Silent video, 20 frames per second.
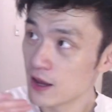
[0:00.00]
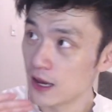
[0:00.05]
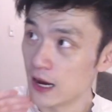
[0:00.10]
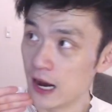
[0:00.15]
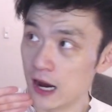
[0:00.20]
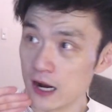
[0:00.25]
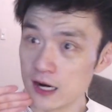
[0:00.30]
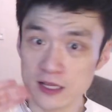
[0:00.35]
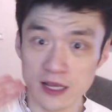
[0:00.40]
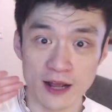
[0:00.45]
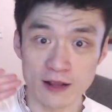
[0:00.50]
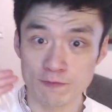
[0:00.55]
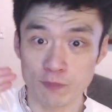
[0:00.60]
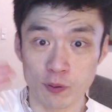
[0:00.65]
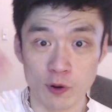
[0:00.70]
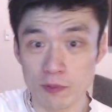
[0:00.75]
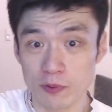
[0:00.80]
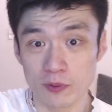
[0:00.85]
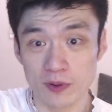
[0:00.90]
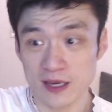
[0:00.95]
I'd
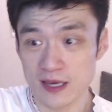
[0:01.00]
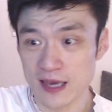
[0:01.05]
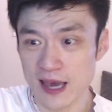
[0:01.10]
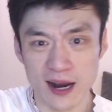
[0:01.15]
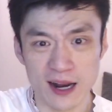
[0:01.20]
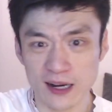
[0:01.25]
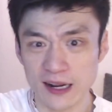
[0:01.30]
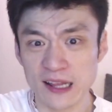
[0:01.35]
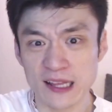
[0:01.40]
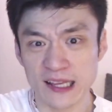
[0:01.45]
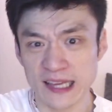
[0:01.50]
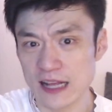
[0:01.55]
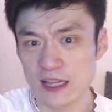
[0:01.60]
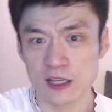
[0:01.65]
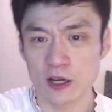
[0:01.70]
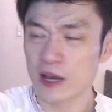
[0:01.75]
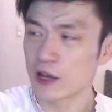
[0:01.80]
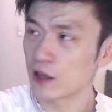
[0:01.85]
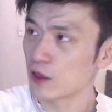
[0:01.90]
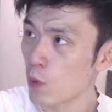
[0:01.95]
probably, yeah, again,
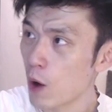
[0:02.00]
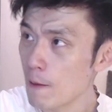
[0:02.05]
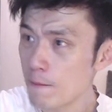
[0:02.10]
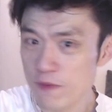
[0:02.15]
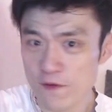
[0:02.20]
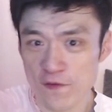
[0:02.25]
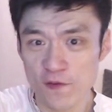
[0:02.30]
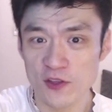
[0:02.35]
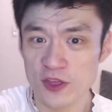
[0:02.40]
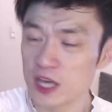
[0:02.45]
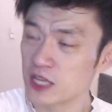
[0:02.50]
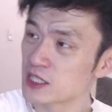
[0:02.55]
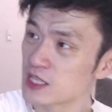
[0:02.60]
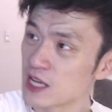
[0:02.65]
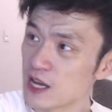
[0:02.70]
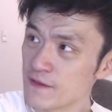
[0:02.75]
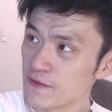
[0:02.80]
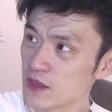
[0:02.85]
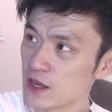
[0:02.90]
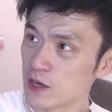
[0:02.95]
the one before this,
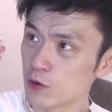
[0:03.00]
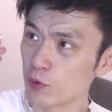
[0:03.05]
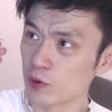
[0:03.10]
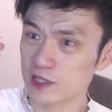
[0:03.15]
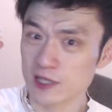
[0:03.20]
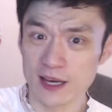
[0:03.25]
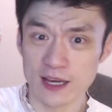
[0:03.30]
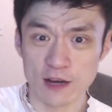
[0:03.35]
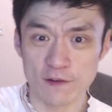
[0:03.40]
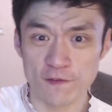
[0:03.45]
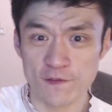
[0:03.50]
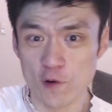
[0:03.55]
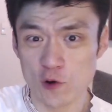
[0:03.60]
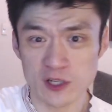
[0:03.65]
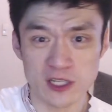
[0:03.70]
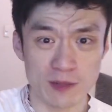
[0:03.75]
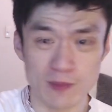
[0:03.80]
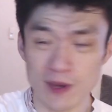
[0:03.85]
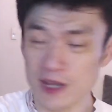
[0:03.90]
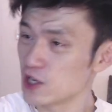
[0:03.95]
it was like a
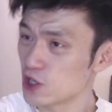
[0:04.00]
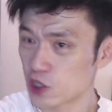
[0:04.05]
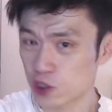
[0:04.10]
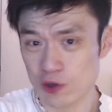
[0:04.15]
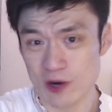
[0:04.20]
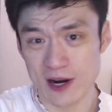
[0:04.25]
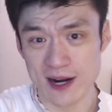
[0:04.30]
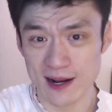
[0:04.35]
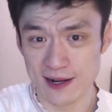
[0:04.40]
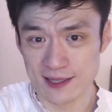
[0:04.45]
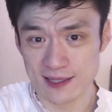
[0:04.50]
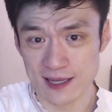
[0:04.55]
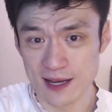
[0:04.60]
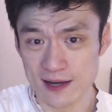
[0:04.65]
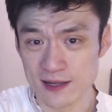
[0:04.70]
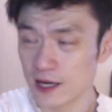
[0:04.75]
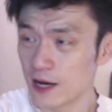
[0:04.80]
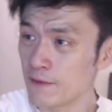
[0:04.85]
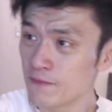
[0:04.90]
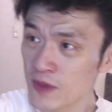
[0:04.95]
40 meters straight down the
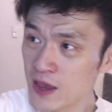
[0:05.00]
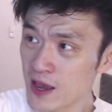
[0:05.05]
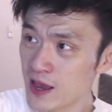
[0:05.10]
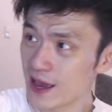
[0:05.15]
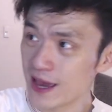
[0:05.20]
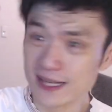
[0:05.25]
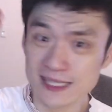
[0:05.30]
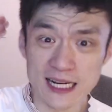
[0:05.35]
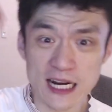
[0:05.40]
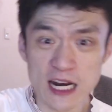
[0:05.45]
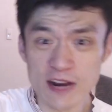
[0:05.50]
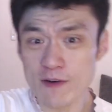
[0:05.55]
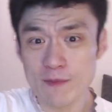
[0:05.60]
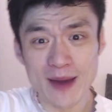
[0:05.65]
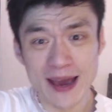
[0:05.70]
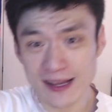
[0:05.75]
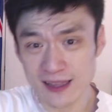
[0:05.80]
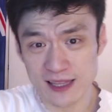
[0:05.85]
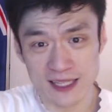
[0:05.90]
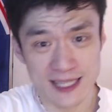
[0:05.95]
center. It didn't even
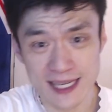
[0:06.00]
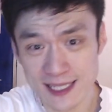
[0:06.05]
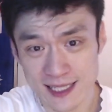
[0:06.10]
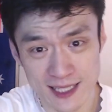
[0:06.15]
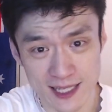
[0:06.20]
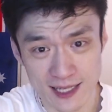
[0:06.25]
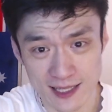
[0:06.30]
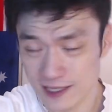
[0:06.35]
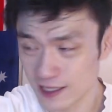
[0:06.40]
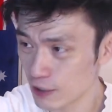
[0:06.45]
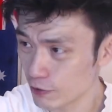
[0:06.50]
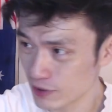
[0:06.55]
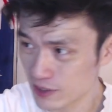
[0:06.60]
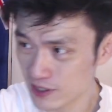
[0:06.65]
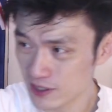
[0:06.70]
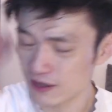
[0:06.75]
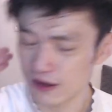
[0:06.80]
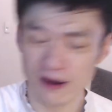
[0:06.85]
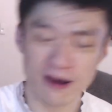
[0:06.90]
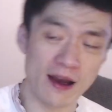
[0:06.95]
make the distance. It was,
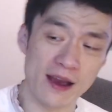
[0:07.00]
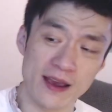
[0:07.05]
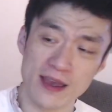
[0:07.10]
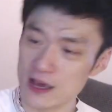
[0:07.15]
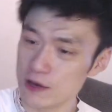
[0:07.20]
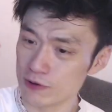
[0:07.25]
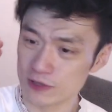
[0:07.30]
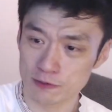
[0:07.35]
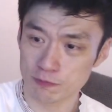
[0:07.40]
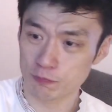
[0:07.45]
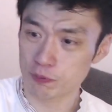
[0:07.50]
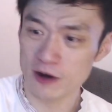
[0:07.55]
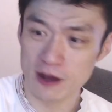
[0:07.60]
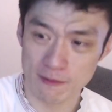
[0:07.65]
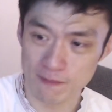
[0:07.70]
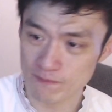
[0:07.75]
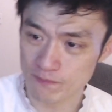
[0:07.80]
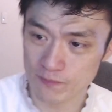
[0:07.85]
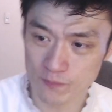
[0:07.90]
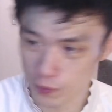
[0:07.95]
it was
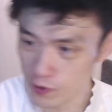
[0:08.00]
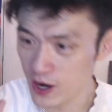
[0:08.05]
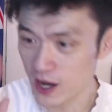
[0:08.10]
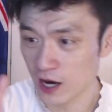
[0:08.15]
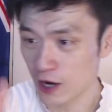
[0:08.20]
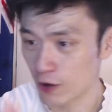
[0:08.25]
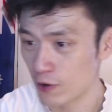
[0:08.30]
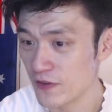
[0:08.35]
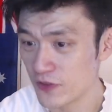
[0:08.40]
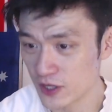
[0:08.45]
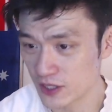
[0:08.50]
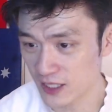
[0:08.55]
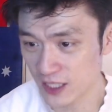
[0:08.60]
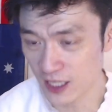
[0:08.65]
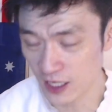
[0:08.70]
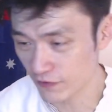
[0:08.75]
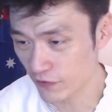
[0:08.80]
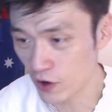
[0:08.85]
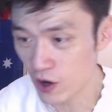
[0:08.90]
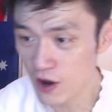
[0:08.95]
pretty horrendous
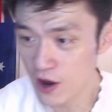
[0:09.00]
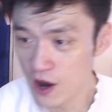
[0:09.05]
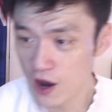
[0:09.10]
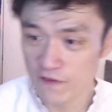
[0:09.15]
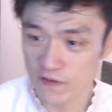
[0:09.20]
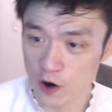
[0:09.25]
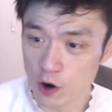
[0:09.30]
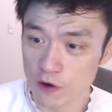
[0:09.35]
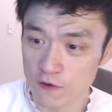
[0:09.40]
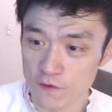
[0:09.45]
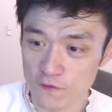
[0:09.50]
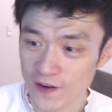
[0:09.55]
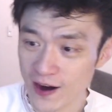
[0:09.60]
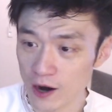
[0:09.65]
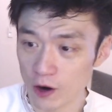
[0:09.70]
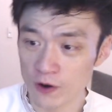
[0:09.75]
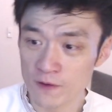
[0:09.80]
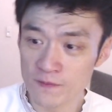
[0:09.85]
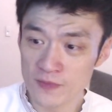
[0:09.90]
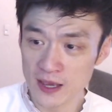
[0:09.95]
kick for Owen
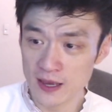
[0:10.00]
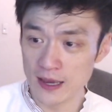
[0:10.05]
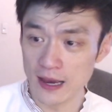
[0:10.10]
Farrell.